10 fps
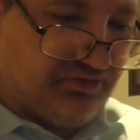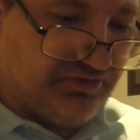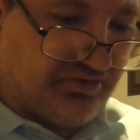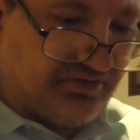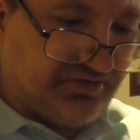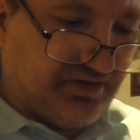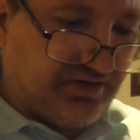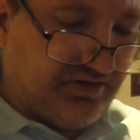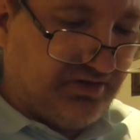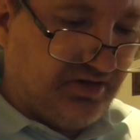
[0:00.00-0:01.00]
ones on the
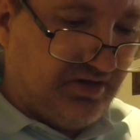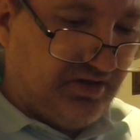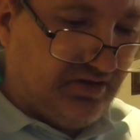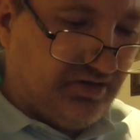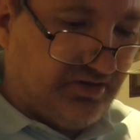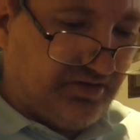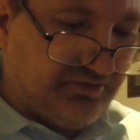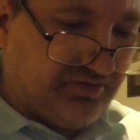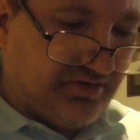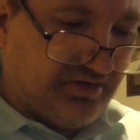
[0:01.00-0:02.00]
side, on the
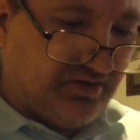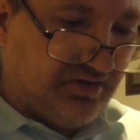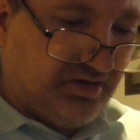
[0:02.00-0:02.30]
left and right.